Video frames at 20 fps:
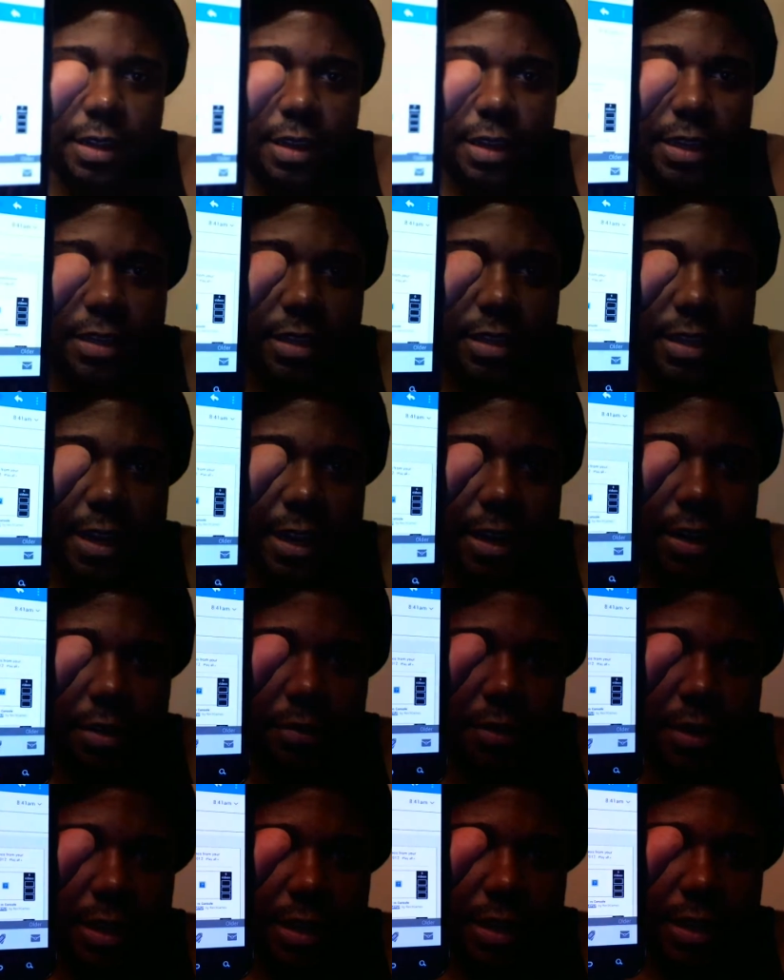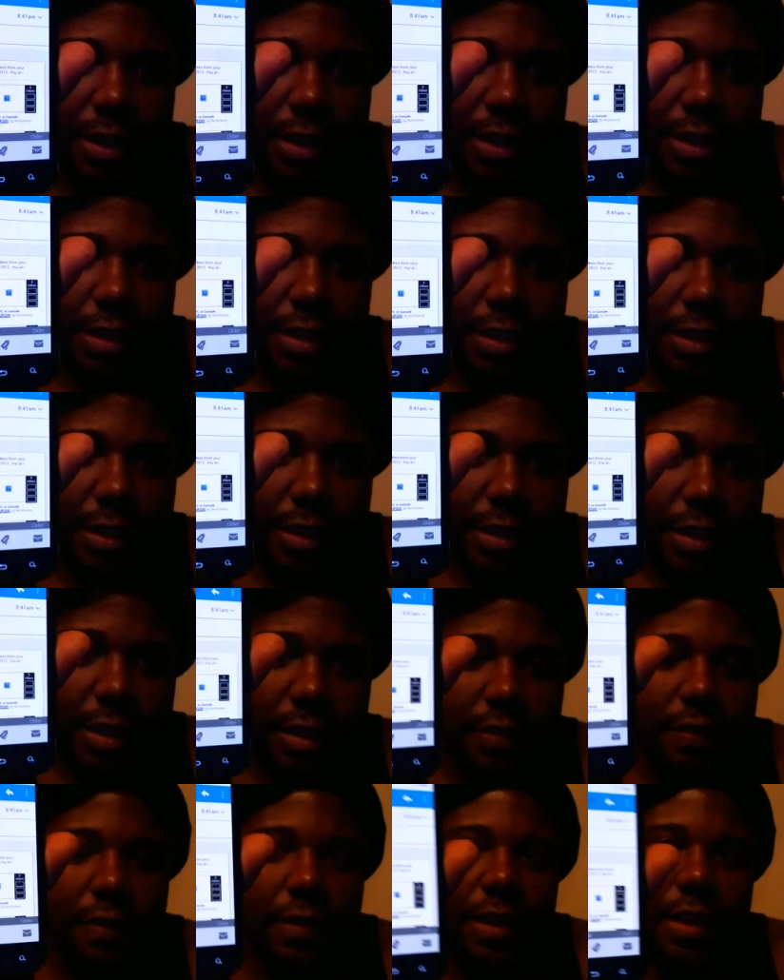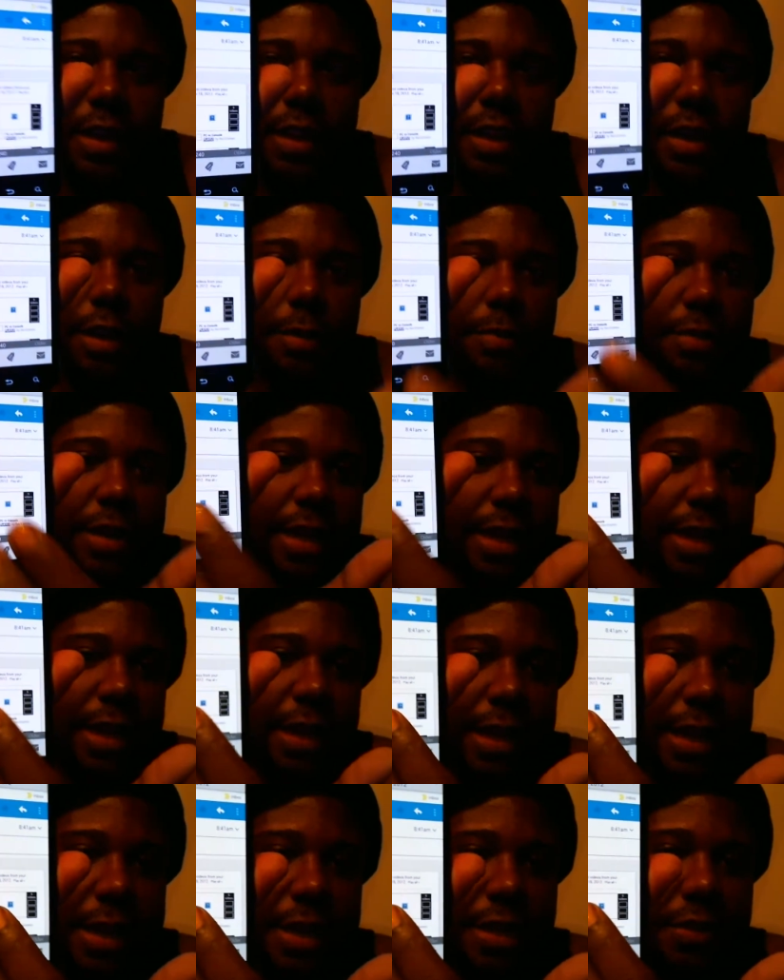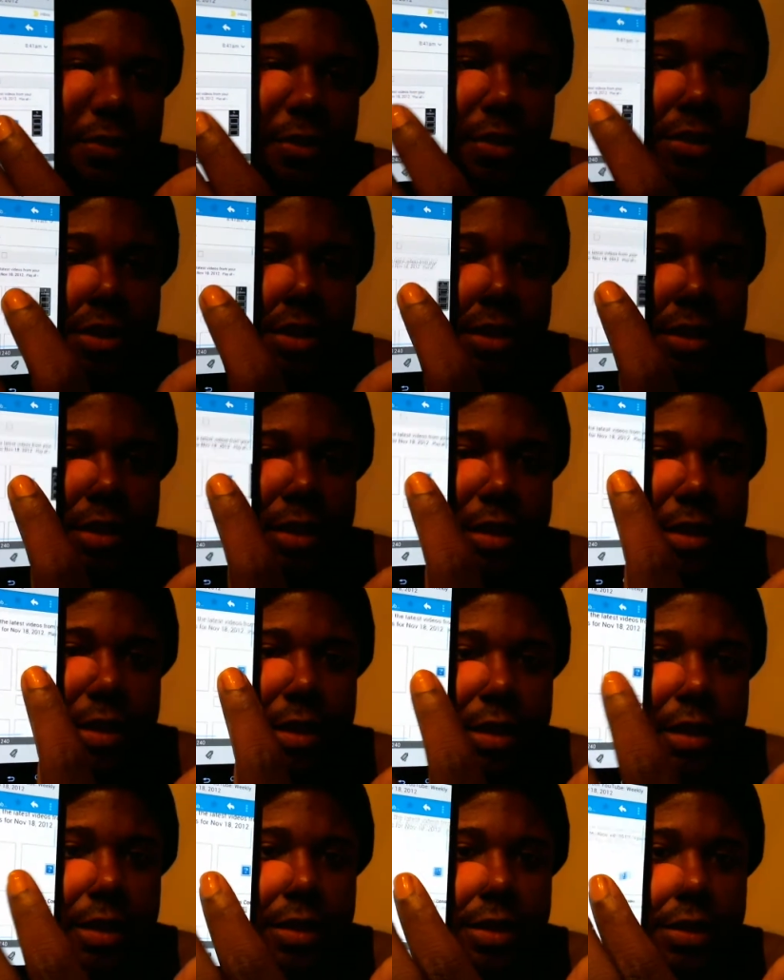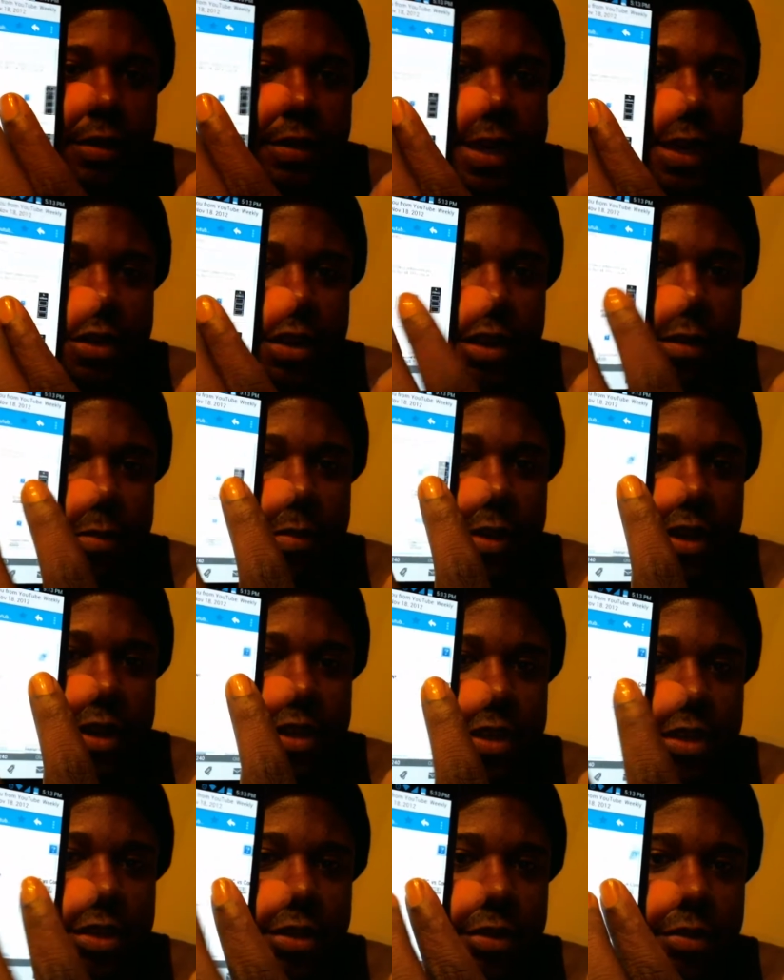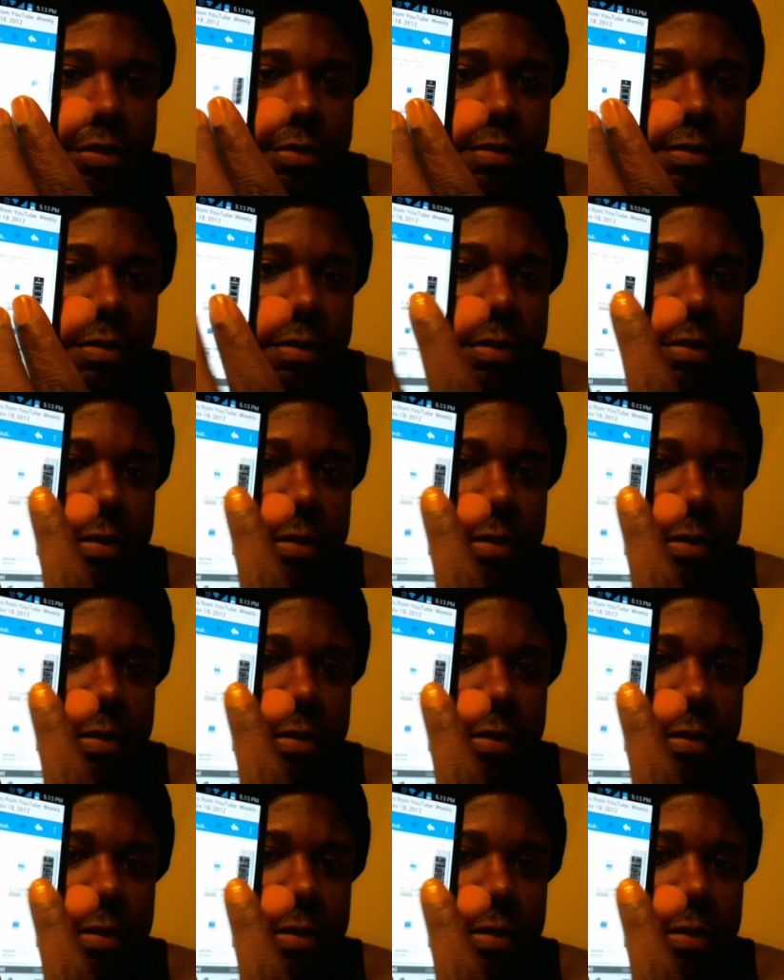is now the updated latest version. So now you can pinch and zoom